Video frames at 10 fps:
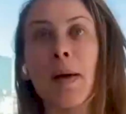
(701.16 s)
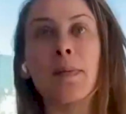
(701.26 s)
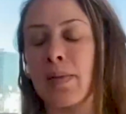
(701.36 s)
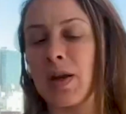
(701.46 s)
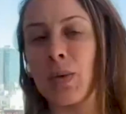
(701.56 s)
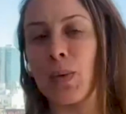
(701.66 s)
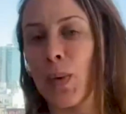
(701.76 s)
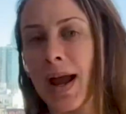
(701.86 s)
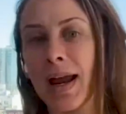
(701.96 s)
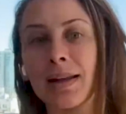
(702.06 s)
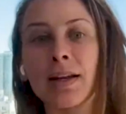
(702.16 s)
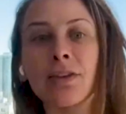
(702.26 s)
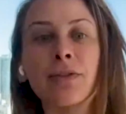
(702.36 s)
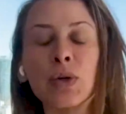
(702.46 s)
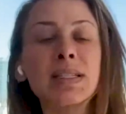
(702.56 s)
maybe, right? Like
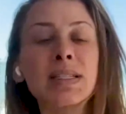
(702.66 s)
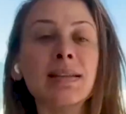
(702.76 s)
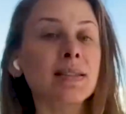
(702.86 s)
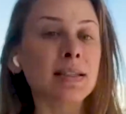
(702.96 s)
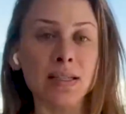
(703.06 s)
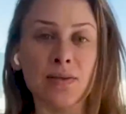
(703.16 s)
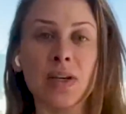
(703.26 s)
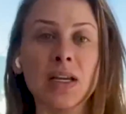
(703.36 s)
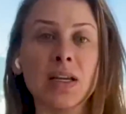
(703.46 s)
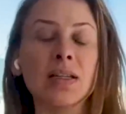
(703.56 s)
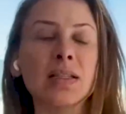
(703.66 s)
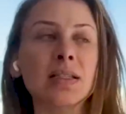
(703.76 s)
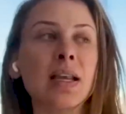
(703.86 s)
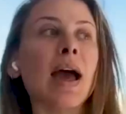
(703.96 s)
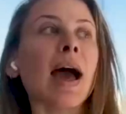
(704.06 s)
food
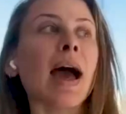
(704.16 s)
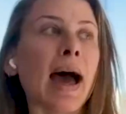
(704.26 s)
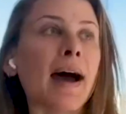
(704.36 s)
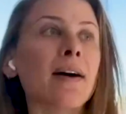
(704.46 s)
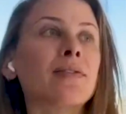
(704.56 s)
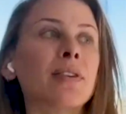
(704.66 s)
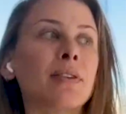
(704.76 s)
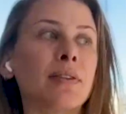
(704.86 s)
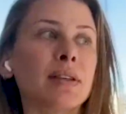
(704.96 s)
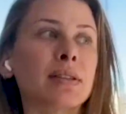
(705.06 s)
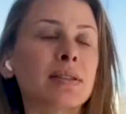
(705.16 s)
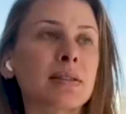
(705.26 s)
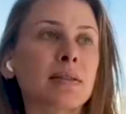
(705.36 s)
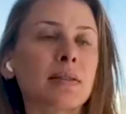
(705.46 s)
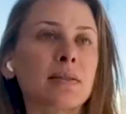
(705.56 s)
sensitivities have
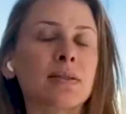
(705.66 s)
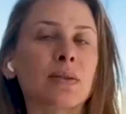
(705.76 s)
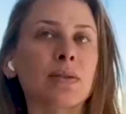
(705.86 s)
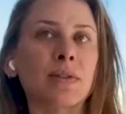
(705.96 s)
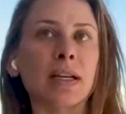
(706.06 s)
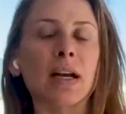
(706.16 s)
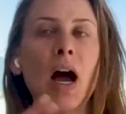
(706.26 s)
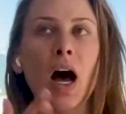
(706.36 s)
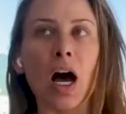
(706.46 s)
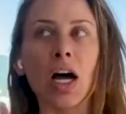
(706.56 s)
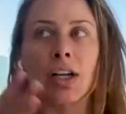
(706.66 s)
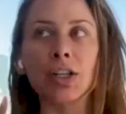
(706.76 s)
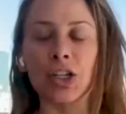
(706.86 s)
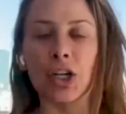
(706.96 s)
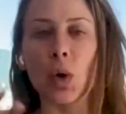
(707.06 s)
this sort of like
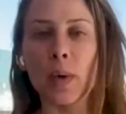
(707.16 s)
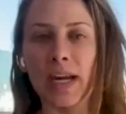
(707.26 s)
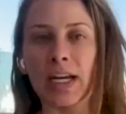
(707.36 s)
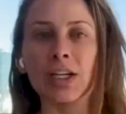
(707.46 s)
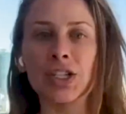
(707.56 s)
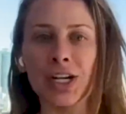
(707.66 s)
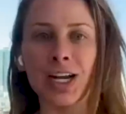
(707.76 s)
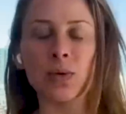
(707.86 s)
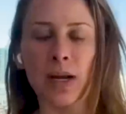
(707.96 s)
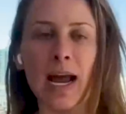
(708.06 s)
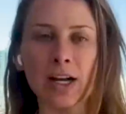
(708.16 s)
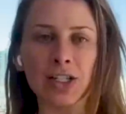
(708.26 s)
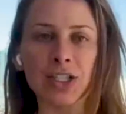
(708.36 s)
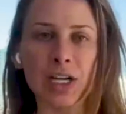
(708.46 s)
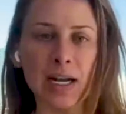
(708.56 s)
ongoing chain
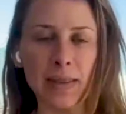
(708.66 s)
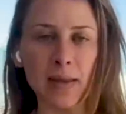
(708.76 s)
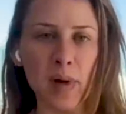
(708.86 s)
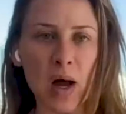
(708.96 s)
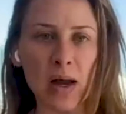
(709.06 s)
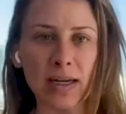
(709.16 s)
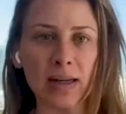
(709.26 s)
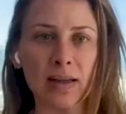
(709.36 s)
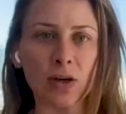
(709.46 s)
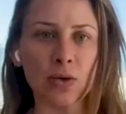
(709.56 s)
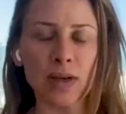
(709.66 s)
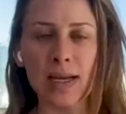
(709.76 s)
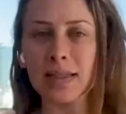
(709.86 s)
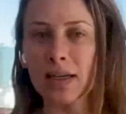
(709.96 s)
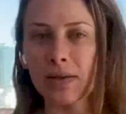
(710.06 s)
reaction in the body that
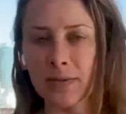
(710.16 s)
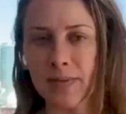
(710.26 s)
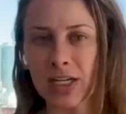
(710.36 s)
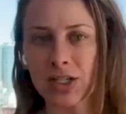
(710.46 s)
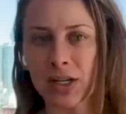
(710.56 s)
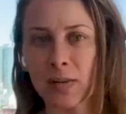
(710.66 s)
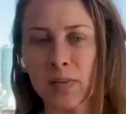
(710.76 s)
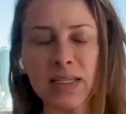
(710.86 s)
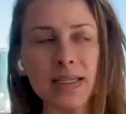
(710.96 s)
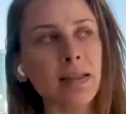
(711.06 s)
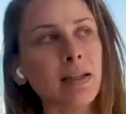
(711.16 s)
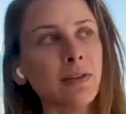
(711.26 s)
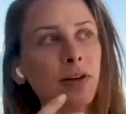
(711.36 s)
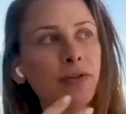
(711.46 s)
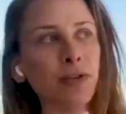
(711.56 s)
creates inflammation. Basically,
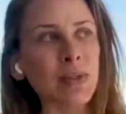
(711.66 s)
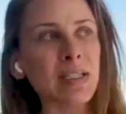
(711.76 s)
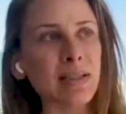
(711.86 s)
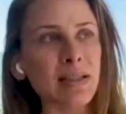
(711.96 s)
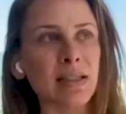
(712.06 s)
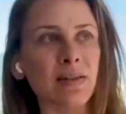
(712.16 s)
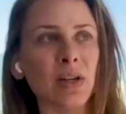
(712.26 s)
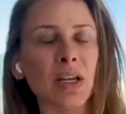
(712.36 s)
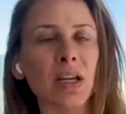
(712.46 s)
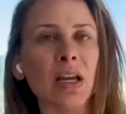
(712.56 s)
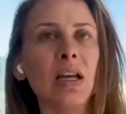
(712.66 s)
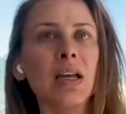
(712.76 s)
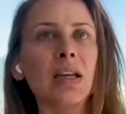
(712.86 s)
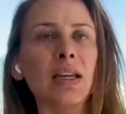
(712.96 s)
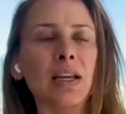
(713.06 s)
a food sensitivity
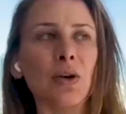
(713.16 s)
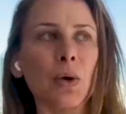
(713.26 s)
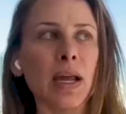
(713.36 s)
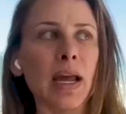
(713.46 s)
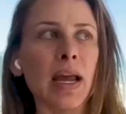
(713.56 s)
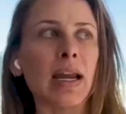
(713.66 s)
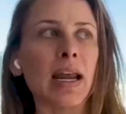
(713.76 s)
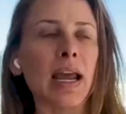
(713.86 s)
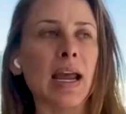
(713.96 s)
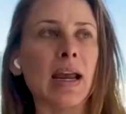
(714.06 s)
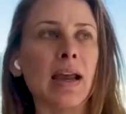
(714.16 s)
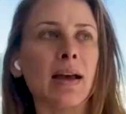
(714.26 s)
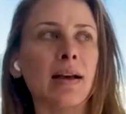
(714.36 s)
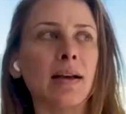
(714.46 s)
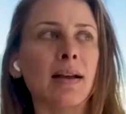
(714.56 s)
can create a
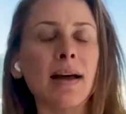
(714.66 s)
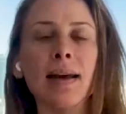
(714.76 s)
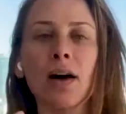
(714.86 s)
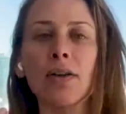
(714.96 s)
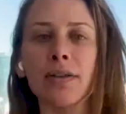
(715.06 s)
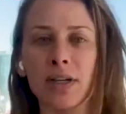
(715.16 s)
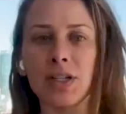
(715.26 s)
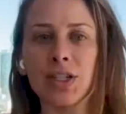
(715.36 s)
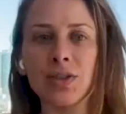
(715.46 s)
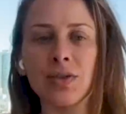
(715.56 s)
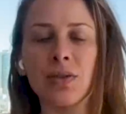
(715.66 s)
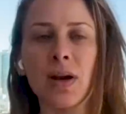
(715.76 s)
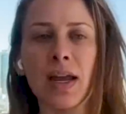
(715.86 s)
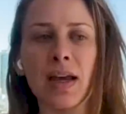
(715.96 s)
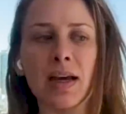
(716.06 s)
gut health issue
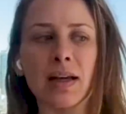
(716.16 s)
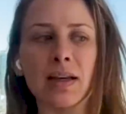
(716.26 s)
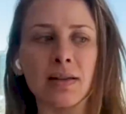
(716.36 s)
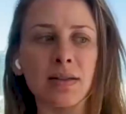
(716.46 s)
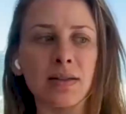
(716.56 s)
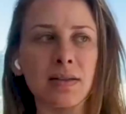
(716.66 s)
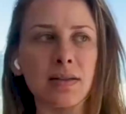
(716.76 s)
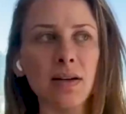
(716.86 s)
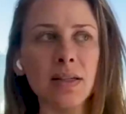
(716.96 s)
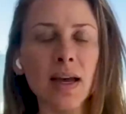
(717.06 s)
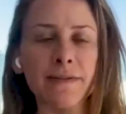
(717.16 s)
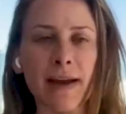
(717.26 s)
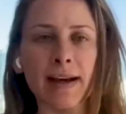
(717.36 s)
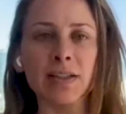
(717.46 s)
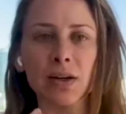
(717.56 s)
and start to
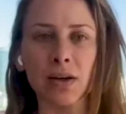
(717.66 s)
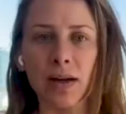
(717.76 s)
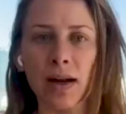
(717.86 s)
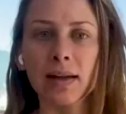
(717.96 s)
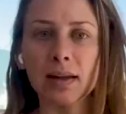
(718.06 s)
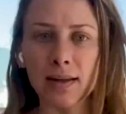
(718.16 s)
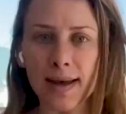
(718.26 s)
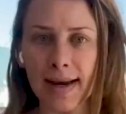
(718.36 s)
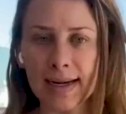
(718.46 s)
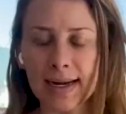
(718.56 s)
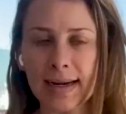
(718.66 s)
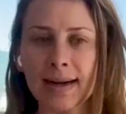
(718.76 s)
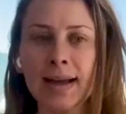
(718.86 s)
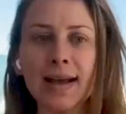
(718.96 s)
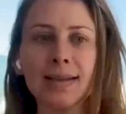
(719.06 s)
affect your gut lining.
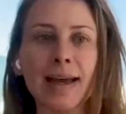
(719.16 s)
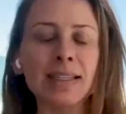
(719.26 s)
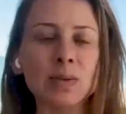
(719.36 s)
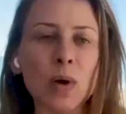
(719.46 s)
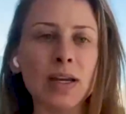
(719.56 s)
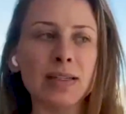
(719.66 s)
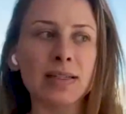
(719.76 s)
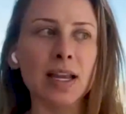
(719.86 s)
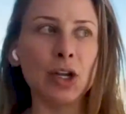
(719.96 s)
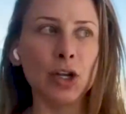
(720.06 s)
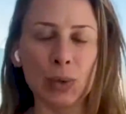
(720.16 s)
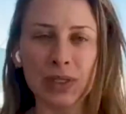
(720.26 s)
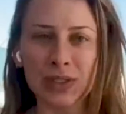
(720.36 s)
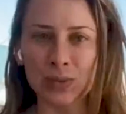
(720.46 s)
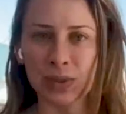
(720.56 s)
That's what is known
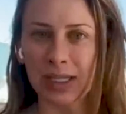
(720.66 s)
as